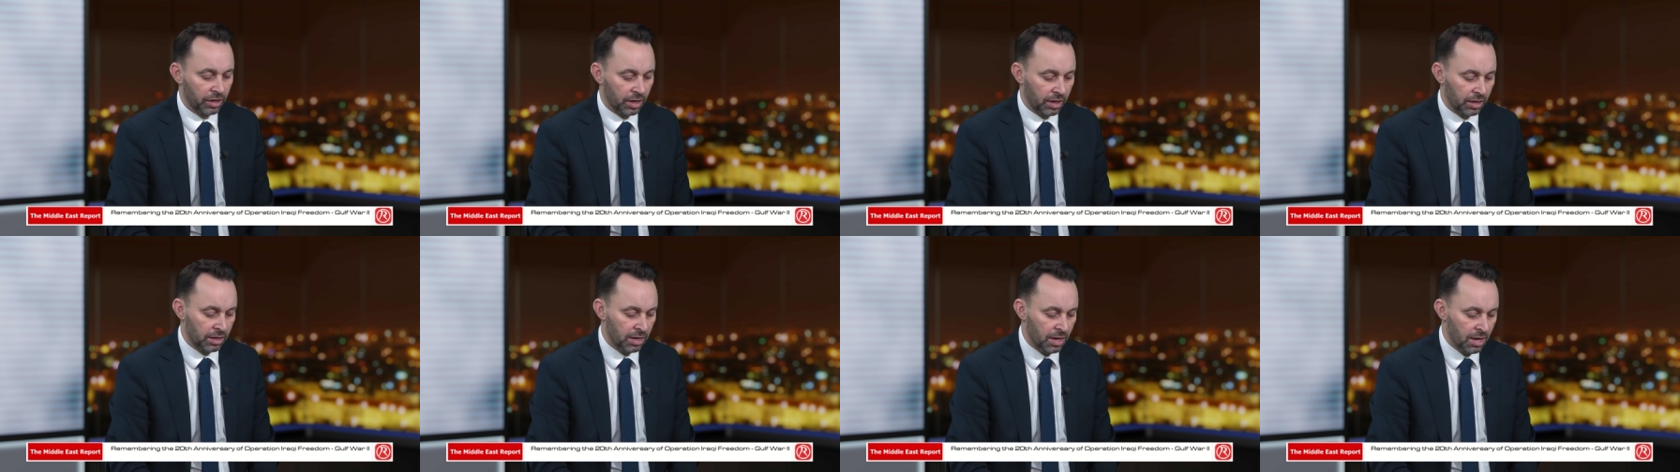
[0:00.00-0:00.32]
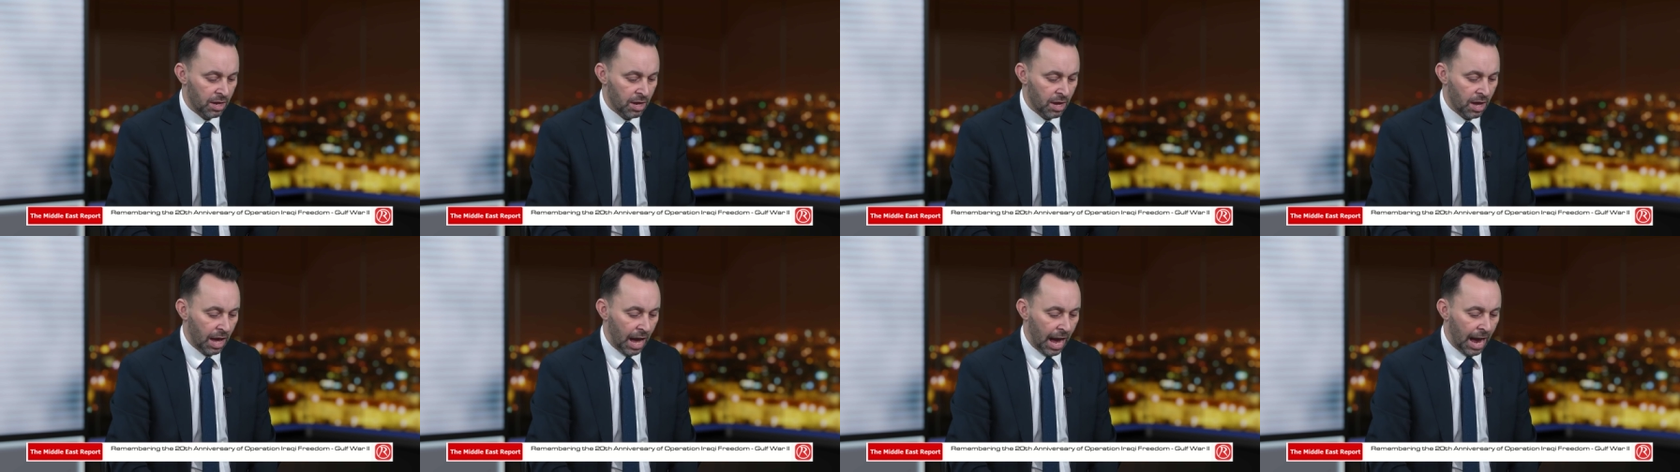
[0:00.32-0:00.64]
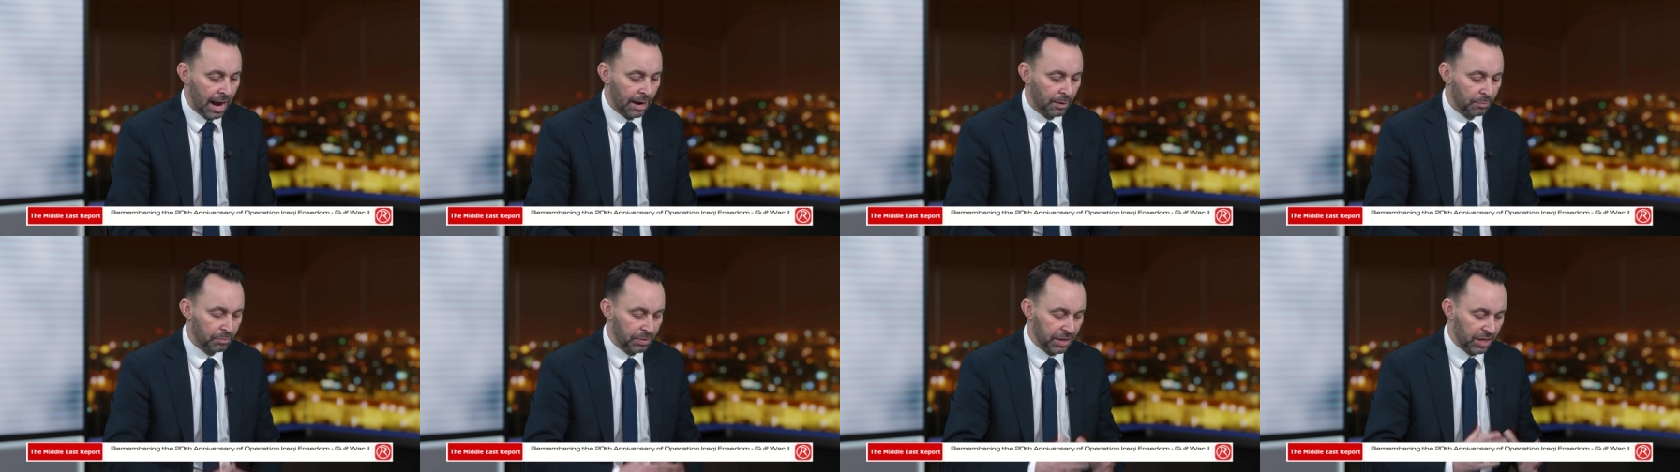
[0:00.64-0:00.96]
And,
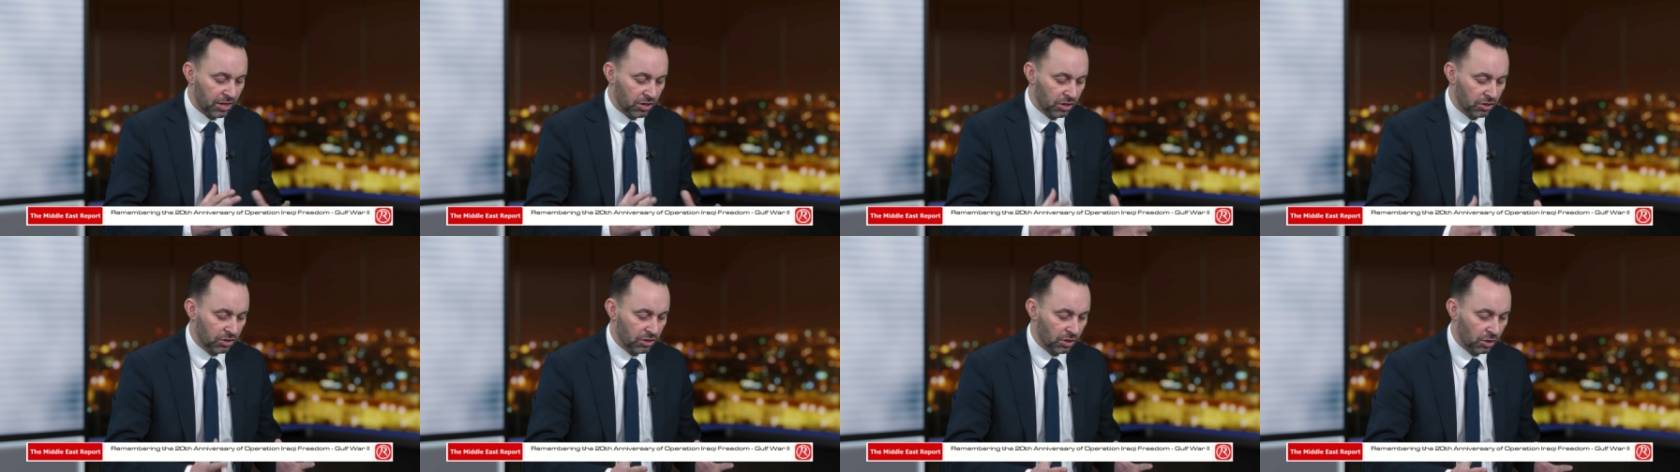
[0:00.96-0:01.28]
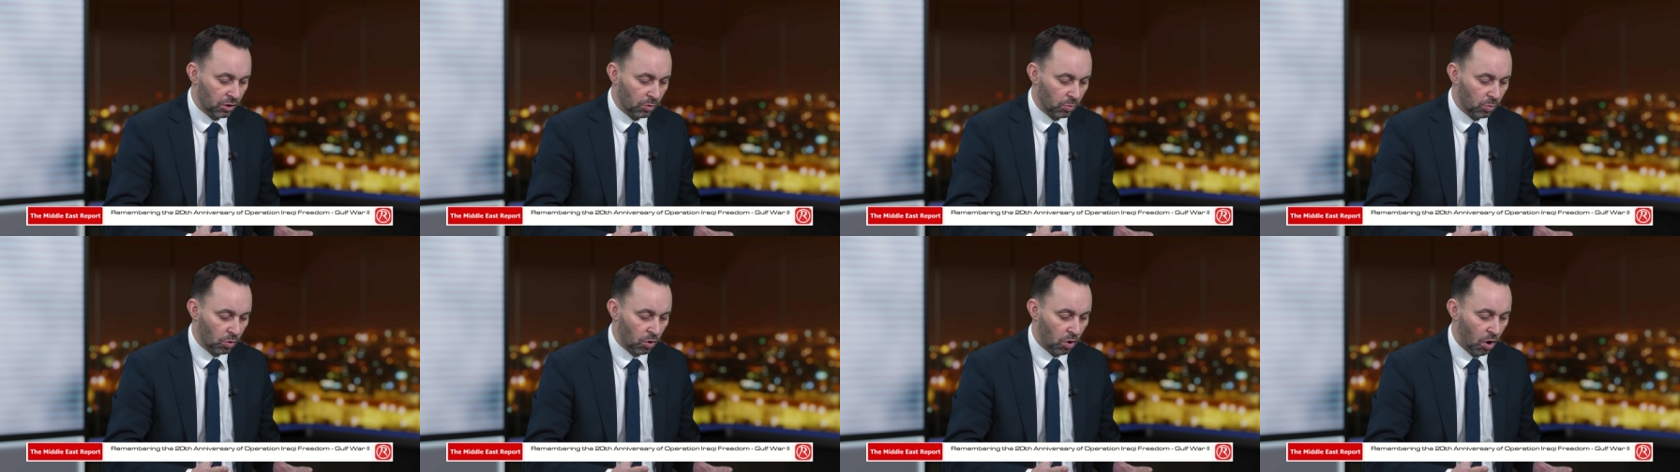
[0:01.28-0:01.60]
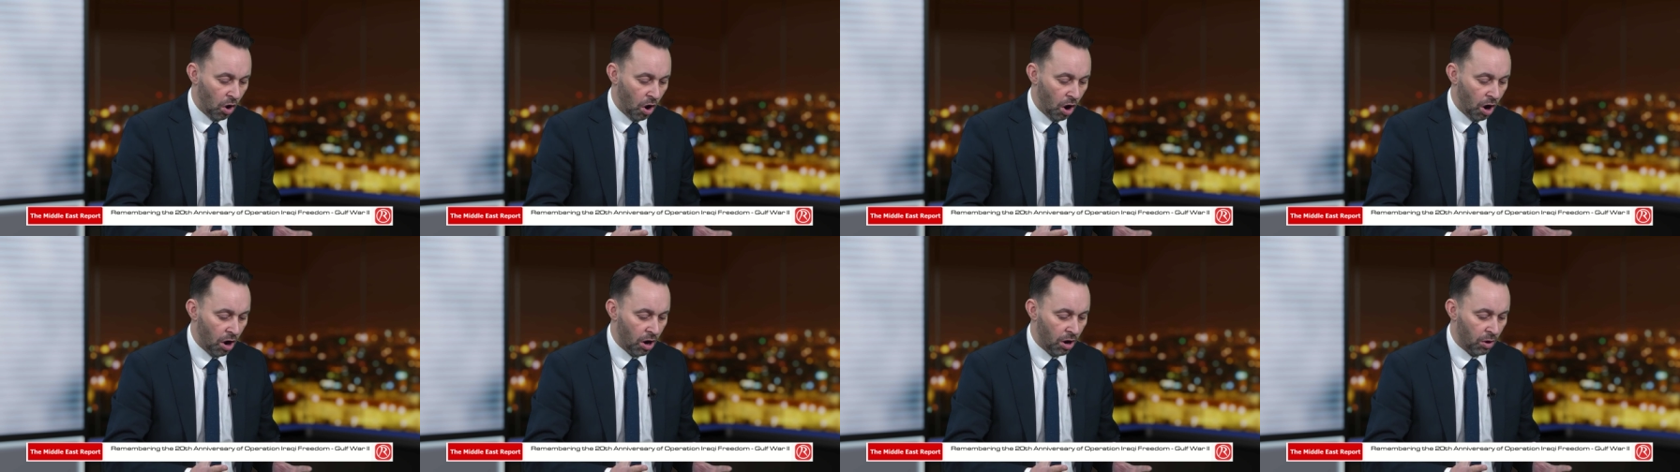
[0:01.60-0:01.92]
and because of the
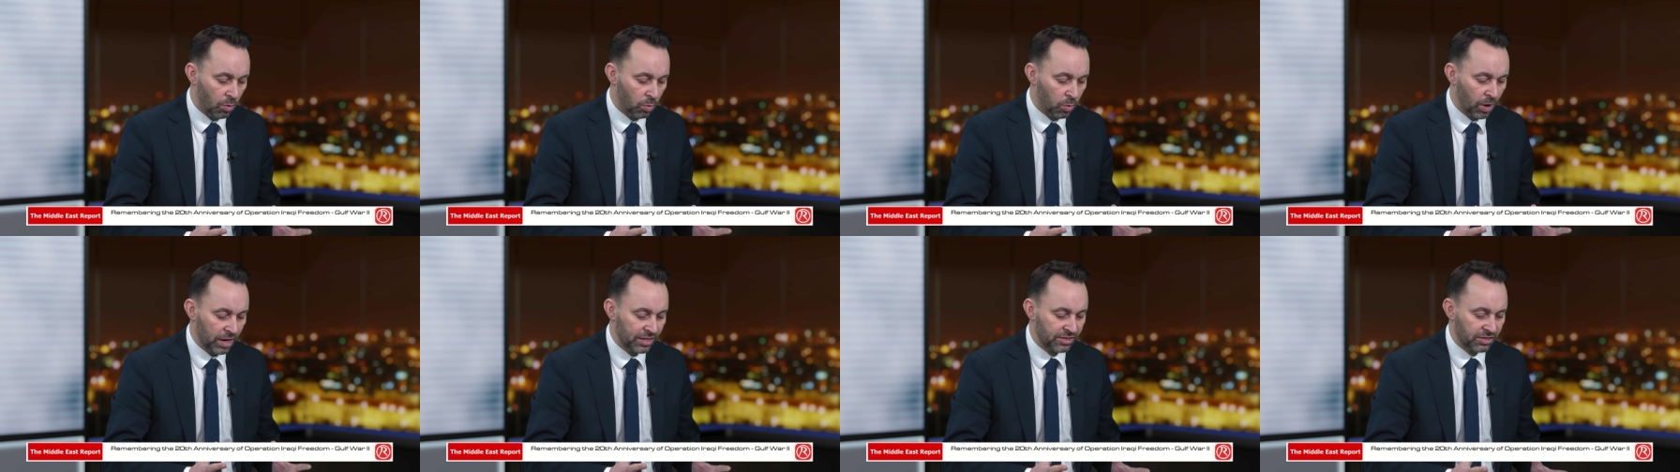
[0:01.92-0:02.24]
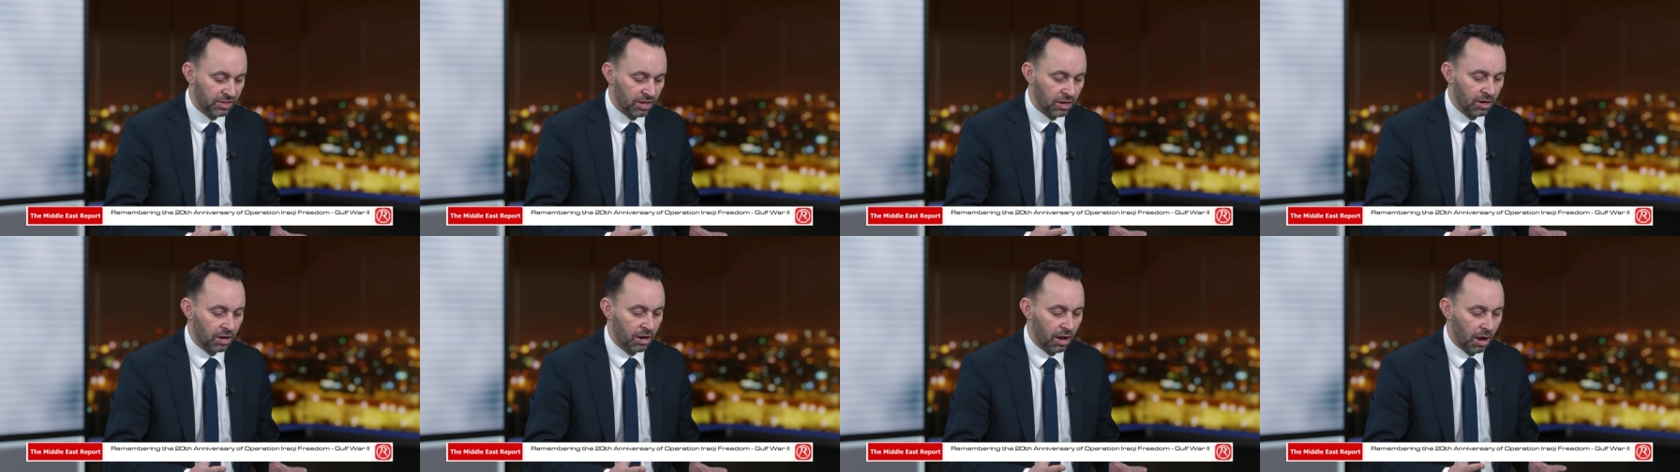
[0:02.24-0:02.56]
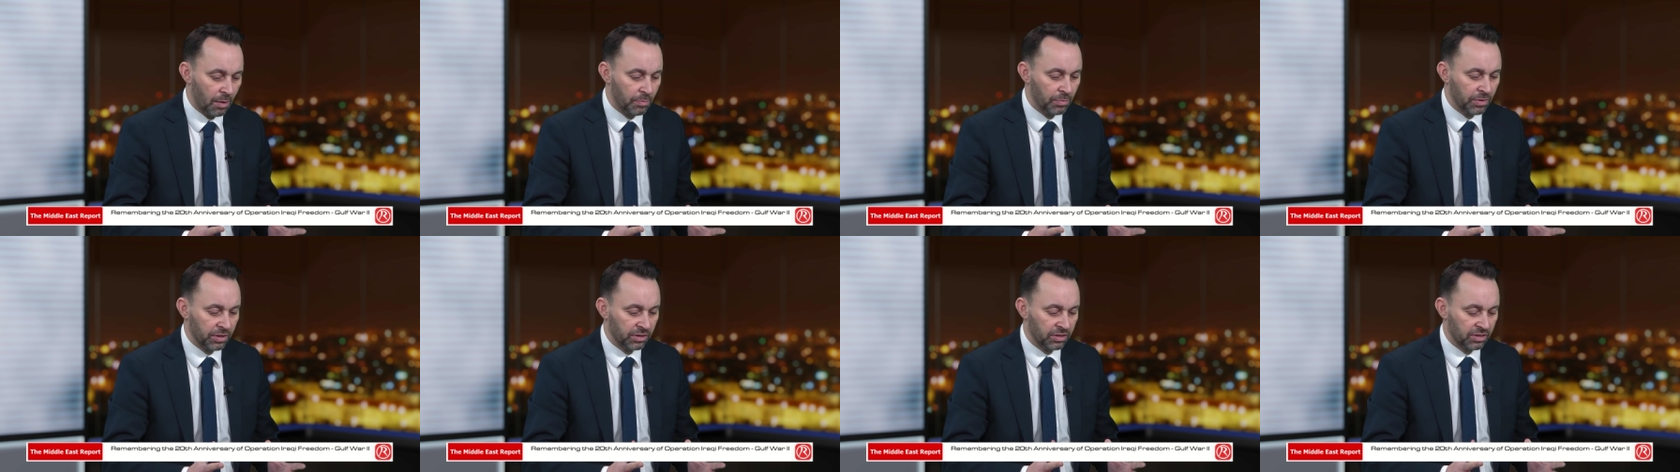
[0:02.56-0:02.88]
war, are Western
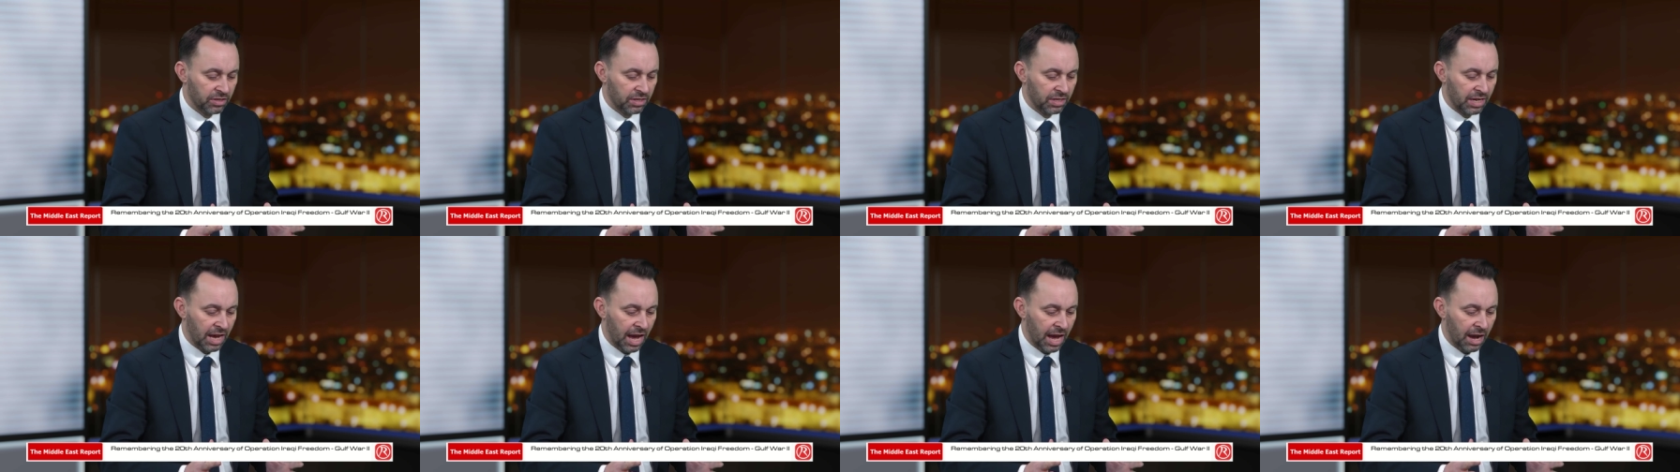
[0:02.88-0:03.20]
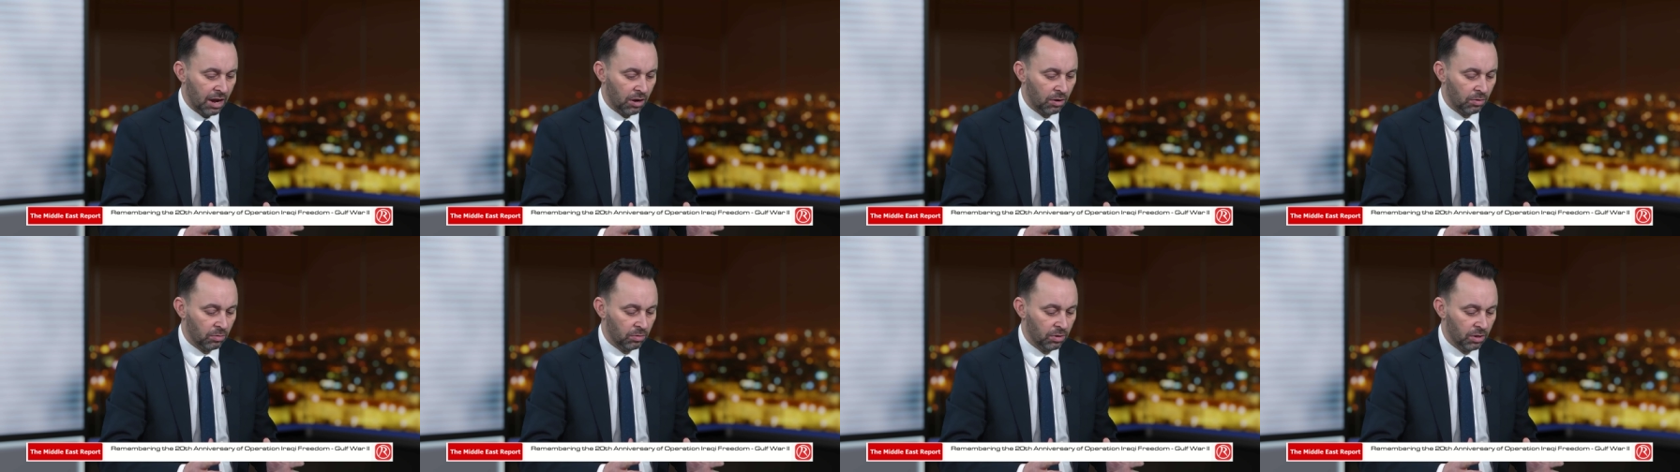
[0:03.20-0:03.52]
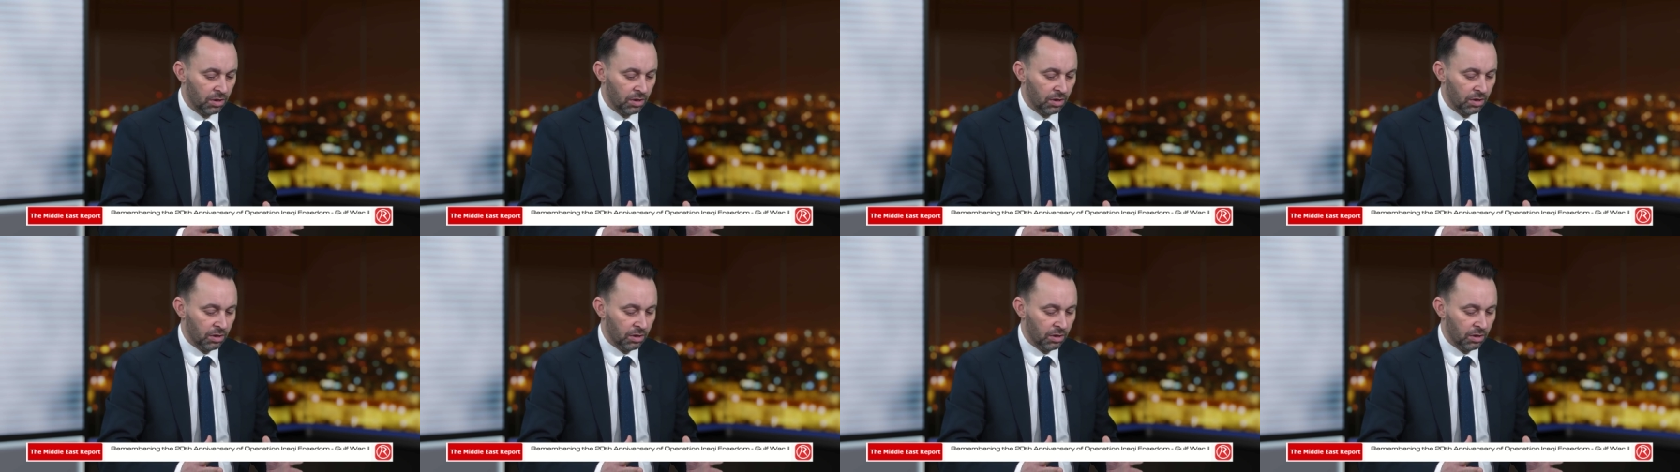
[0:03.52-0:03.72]
governments now